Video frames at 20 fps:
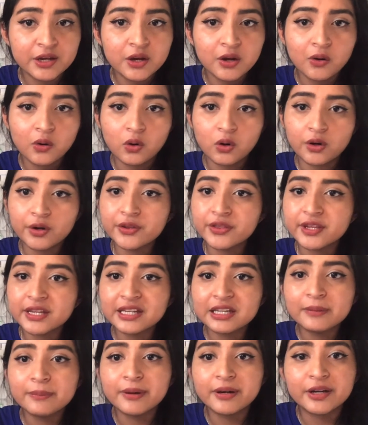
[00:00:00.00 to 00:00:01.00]
or think
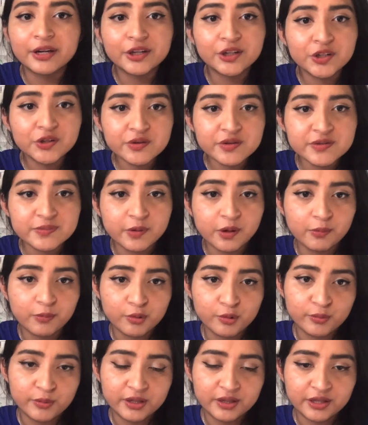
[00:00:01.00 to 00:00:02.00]
about a new small
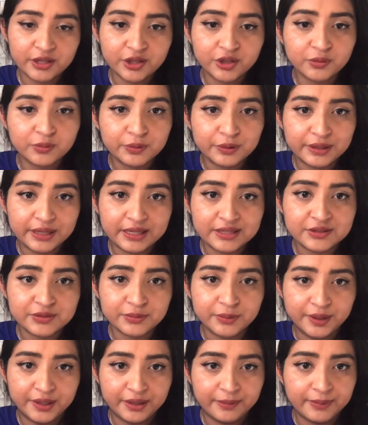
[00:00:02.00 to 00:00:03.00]
moment that you would like to
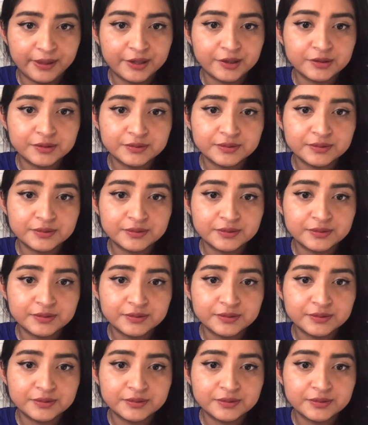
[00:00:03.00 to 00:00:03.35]
write about.